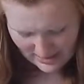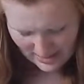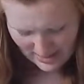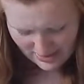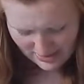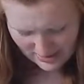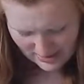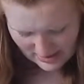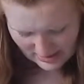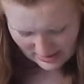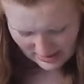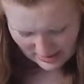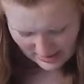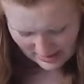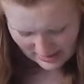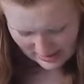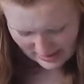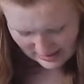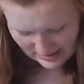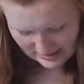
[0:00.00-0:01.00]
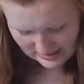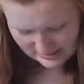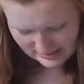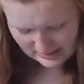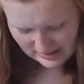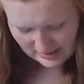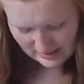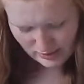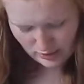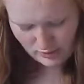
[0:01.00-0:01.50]
And then it has
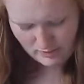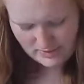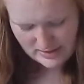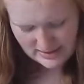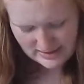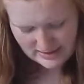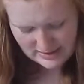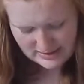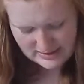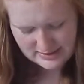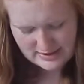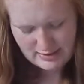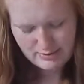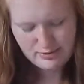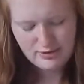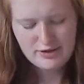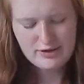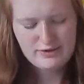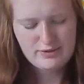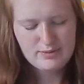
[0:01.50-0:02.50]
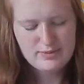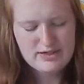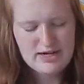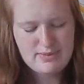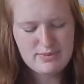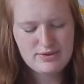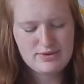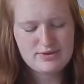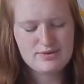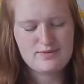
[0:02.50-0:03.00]
a little mini stapler from
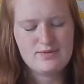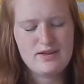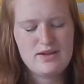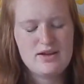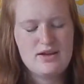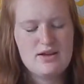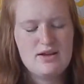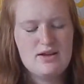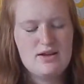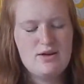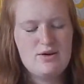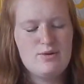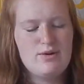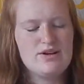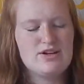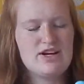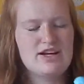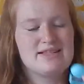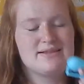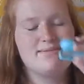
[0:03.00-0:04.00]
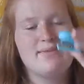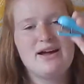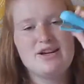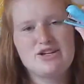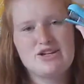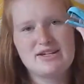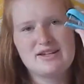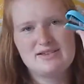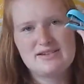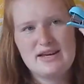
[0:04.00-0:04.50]
Staples, which has
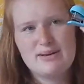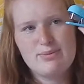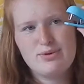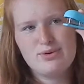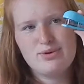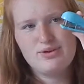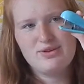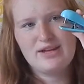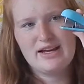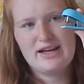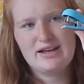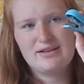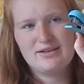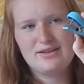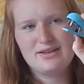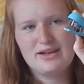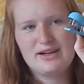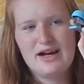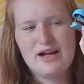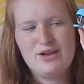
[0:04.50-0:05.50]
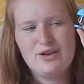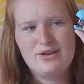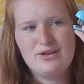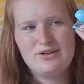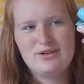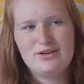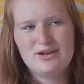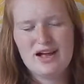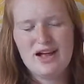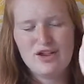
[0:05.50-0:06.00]
matching staple, like the color
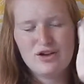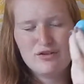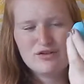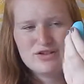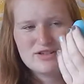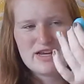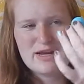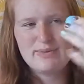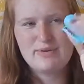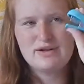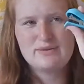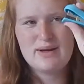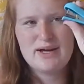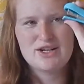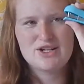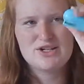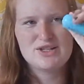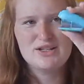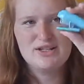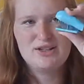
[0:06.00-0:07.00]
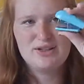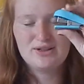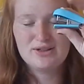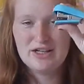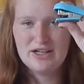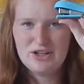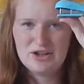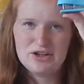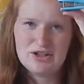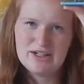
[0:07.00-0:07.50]
of the staples match the little
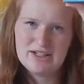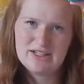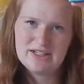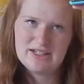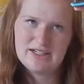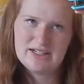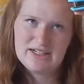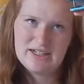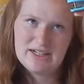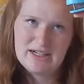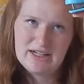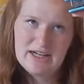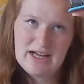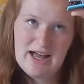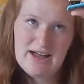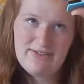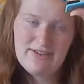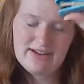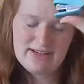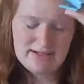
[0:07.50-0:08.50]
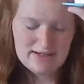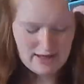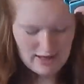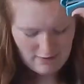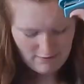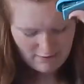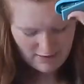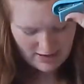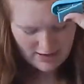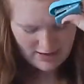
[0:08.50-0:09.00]
color
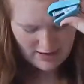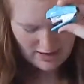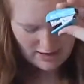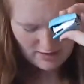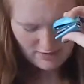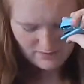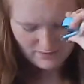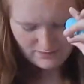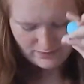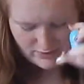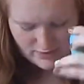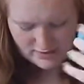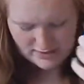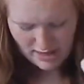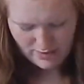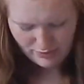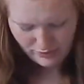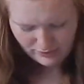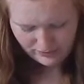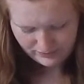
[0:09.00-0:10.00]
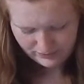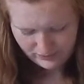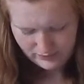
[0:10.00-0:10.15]
of the staple.